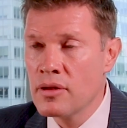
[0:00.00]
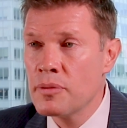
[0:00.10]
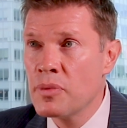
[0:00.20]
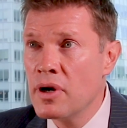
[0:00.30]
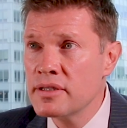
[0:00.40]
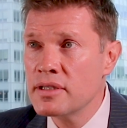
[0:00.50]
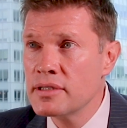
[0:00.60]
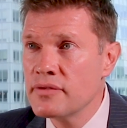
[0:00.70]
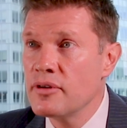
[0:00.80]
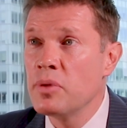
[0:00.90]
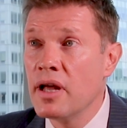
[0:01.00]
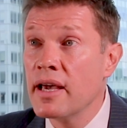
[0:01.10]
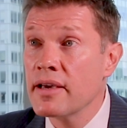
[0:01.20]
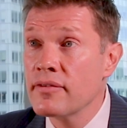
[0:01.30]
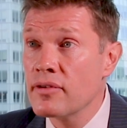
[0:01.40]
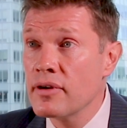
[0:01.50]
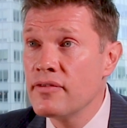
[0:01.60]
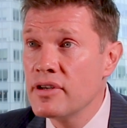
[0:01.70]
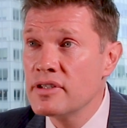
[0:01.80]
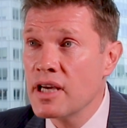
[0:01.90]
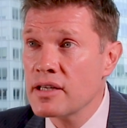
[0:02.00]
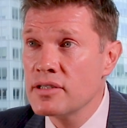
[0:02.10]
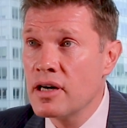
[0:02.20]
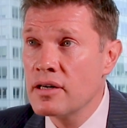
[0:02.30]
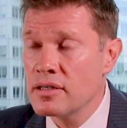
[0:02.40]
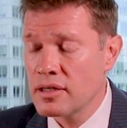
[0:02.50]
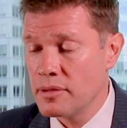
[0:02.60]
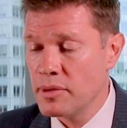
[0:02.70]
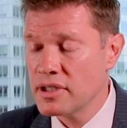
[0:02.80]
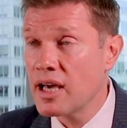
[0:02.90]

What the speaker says: The process of applying for a FinTech charter can be